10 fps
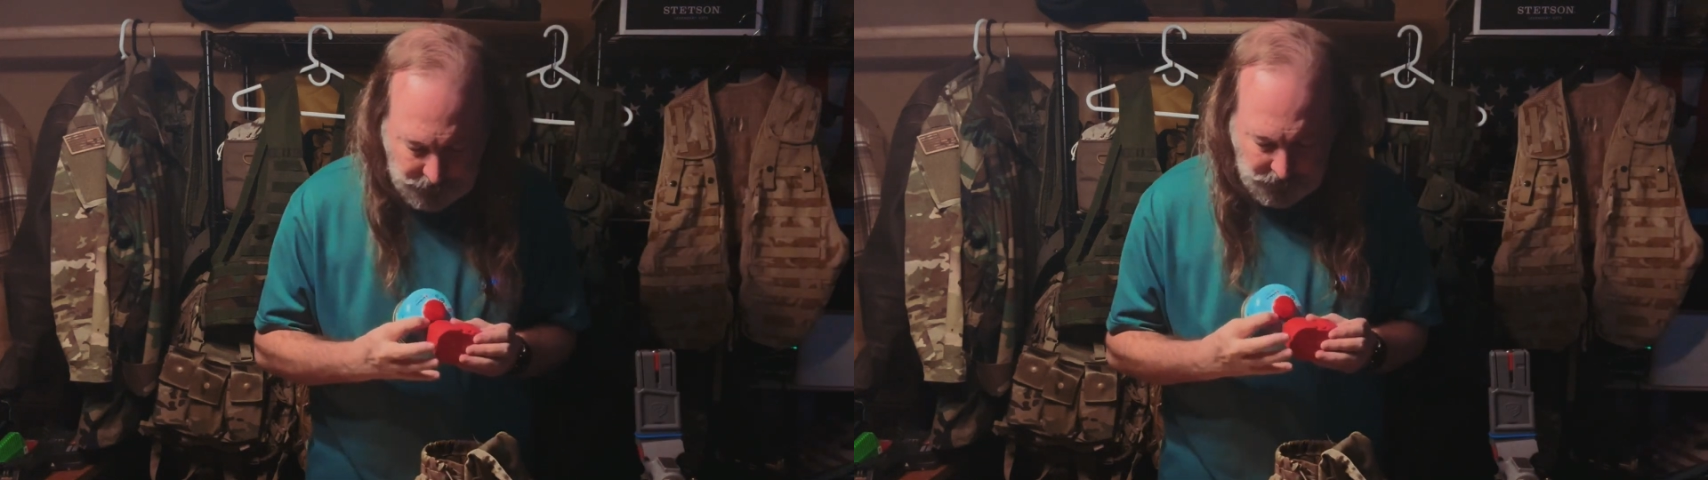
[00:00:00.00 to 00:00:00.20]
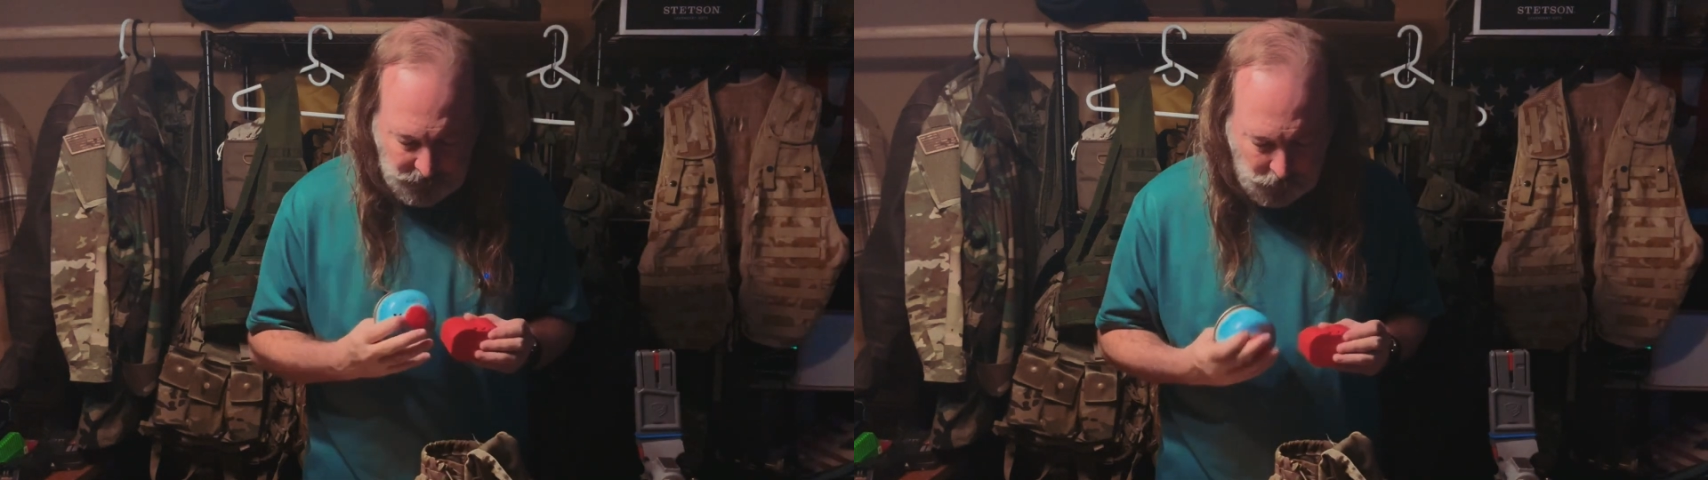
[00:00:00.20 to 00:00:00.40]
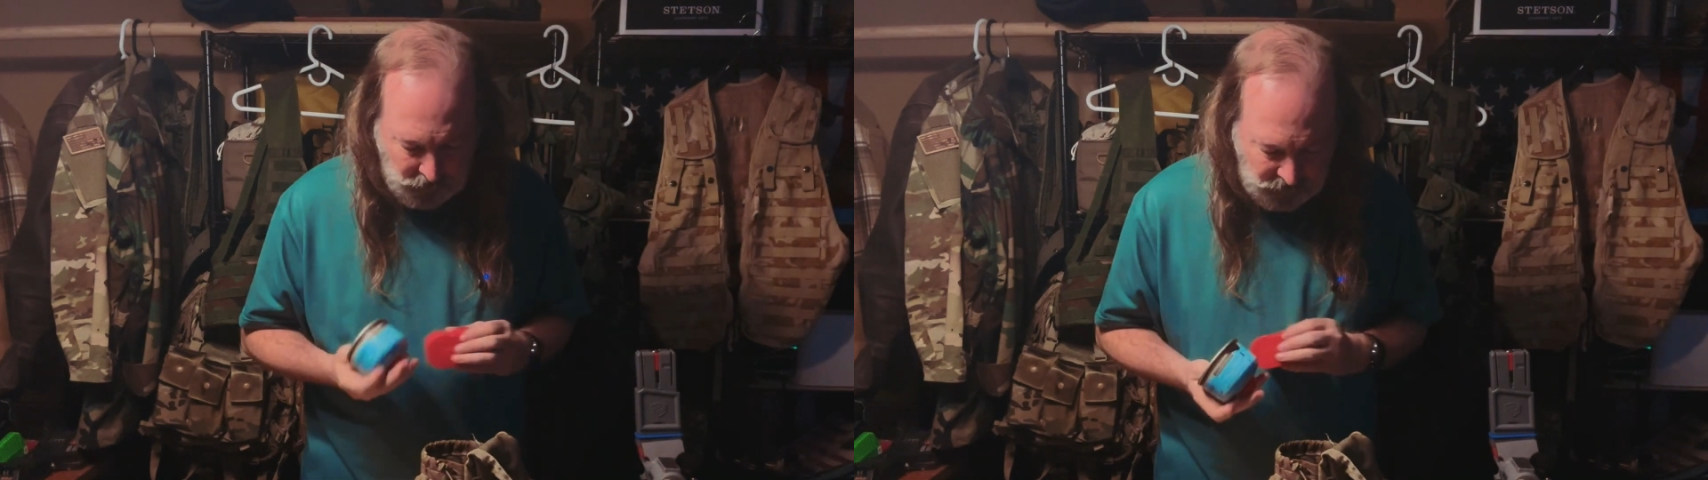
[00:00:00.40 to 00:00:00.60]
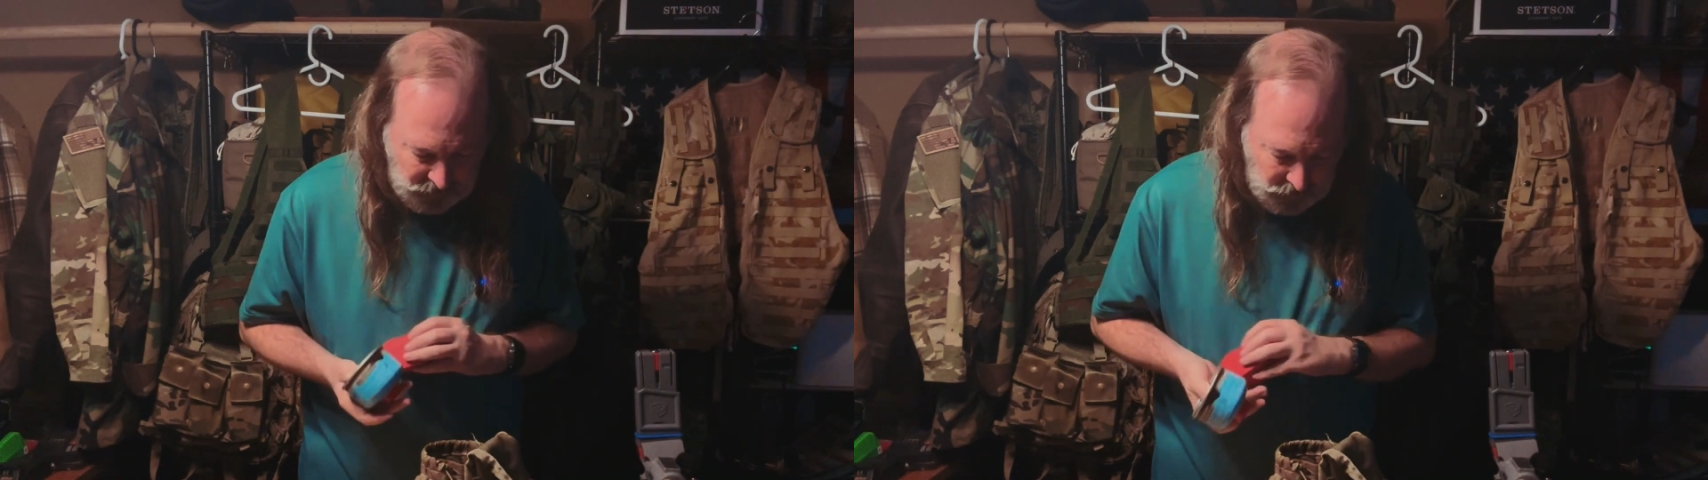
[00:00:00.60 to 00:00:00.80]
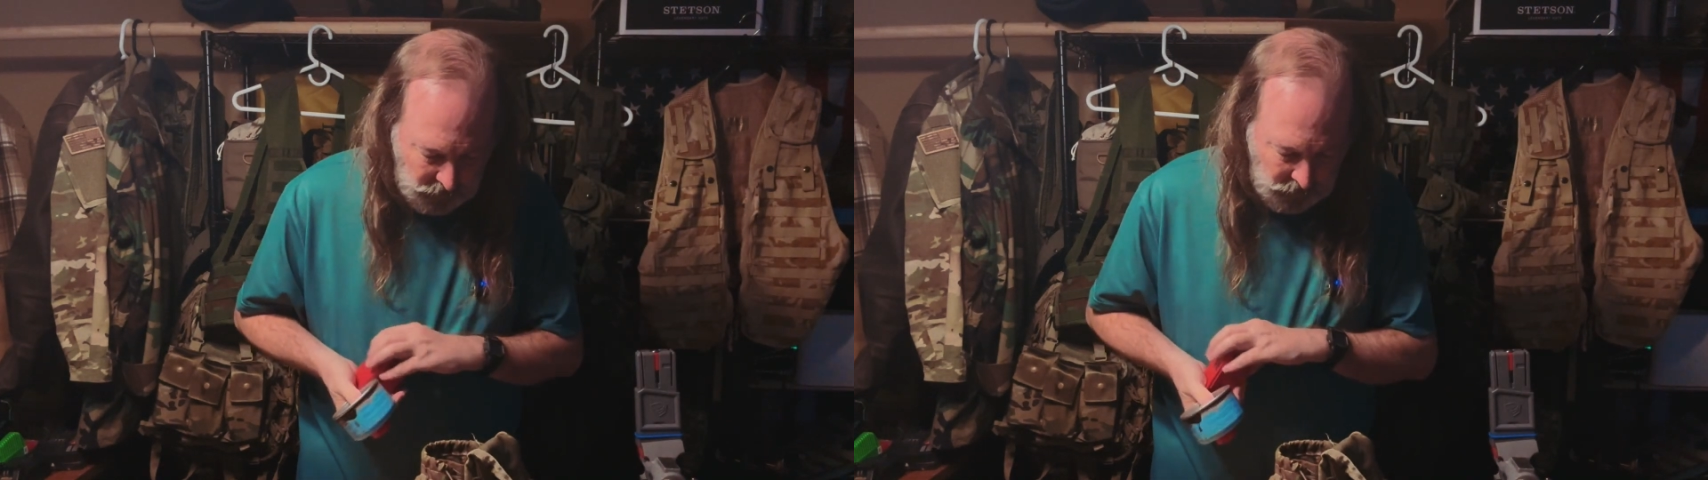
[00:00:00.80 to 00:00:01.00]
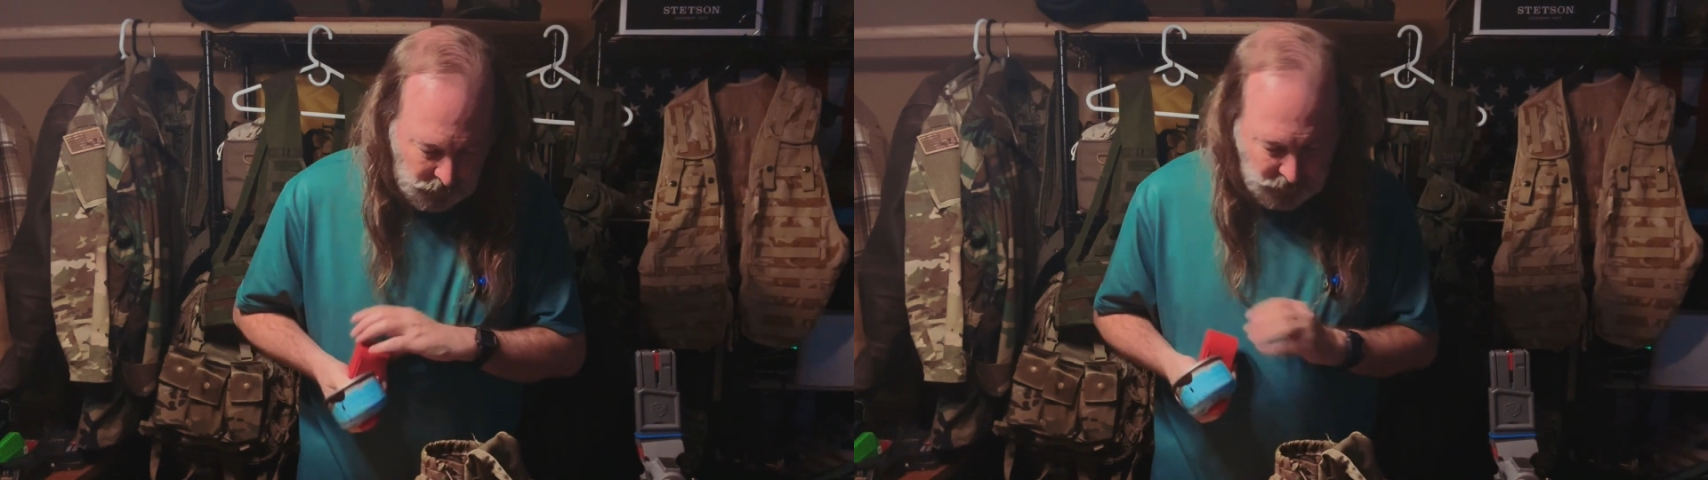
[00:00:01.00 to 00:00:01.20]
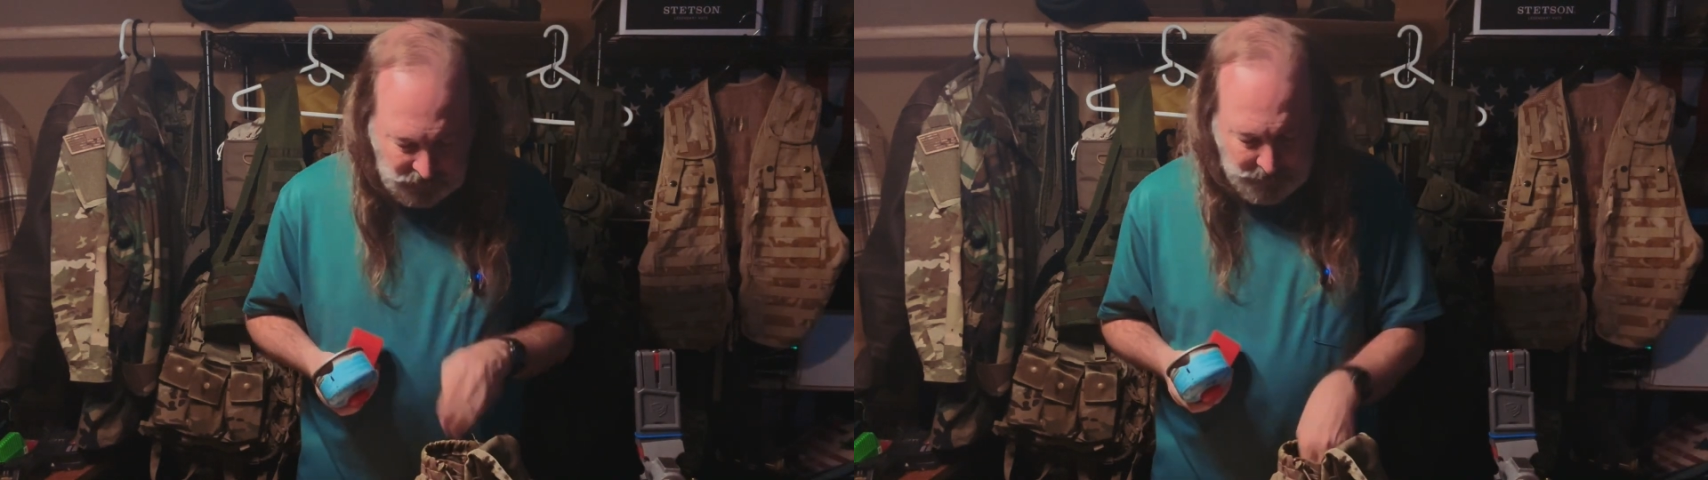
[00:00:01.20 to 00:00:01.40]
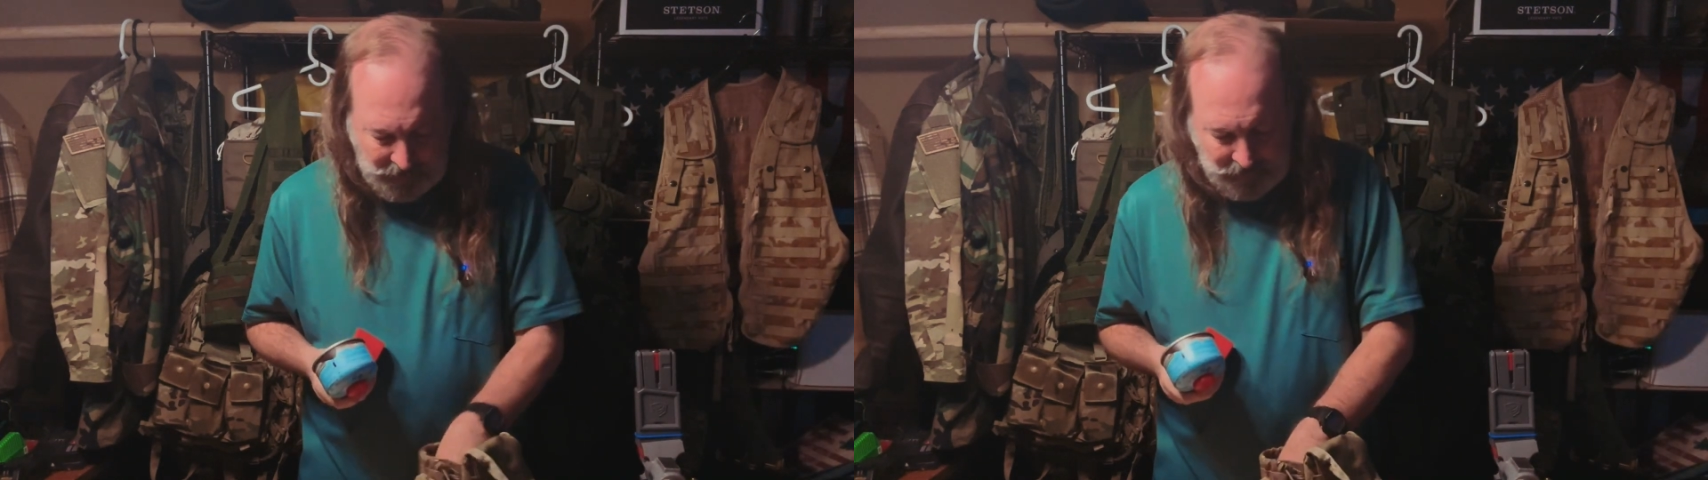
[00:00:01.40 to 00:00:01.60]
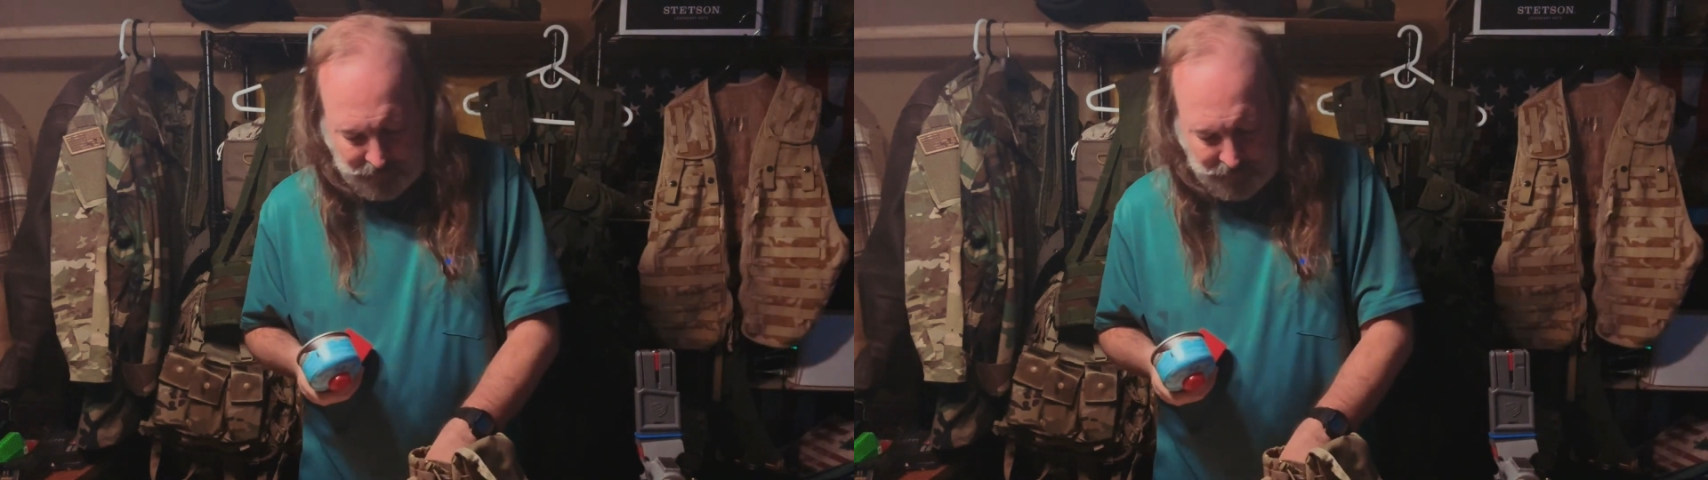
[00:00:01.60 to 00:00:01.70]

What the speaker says: that works with the Pocket